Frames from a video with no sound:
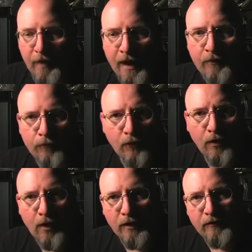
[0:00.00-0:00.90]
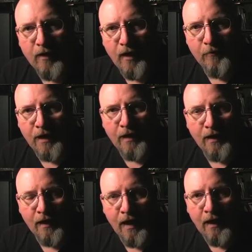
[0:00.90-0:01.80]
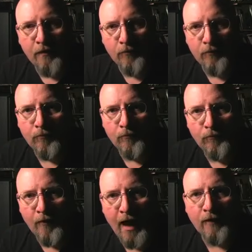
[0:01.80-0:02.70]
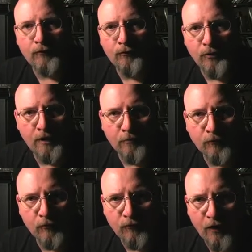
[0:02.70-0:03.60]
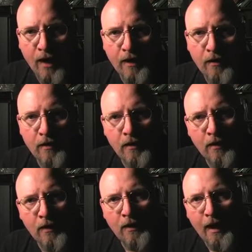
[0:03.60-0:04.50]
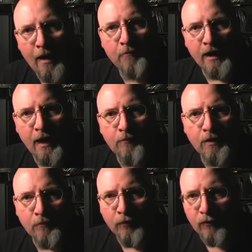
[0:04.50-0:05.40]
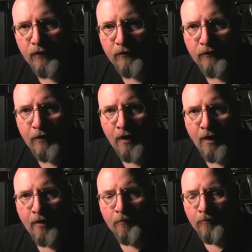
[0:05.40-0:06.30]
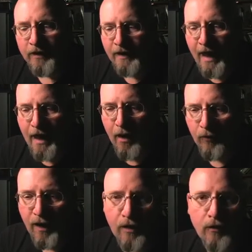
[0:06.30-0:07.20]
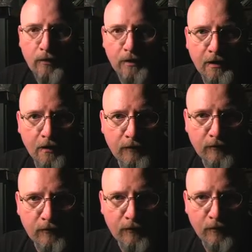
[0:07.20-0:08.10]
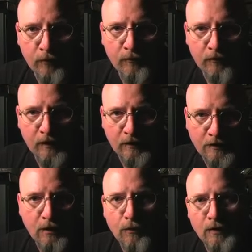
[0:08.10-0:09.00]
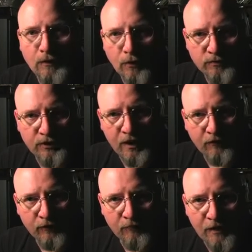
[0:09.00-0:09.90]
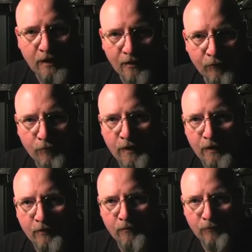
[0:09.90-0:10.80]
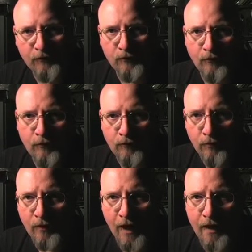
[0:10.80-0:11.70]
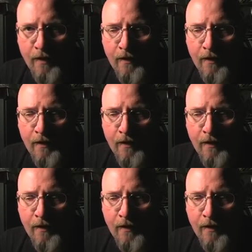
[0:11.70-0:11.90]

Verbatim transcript: and for a long time, I had vast dreams of giant, epic, epic movies. But now, not only because there's literally no chance of me ever being in the position to do that,